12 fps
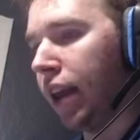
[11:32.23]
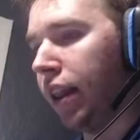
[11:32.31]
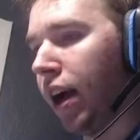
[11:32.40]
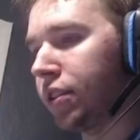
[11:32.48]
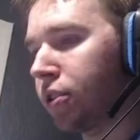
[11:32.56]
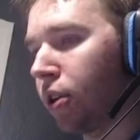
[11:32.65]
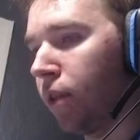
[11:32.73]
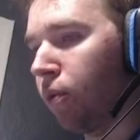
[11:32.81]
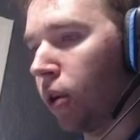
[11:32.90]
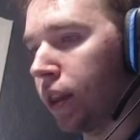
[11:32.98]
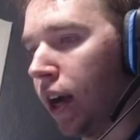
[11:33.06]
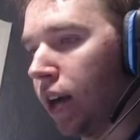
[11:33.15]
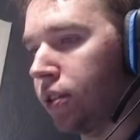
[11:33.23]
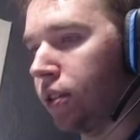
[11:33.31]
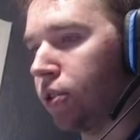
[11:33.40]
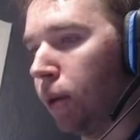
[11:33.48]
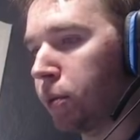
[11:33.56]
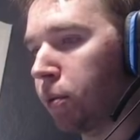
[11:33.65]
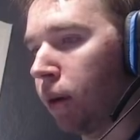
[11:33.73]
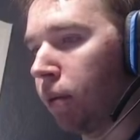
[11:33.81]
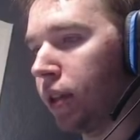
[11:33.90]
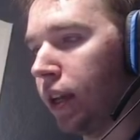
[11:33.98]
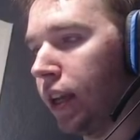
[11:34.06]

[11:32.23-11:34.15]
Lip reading: lost 34,000 troops permanently.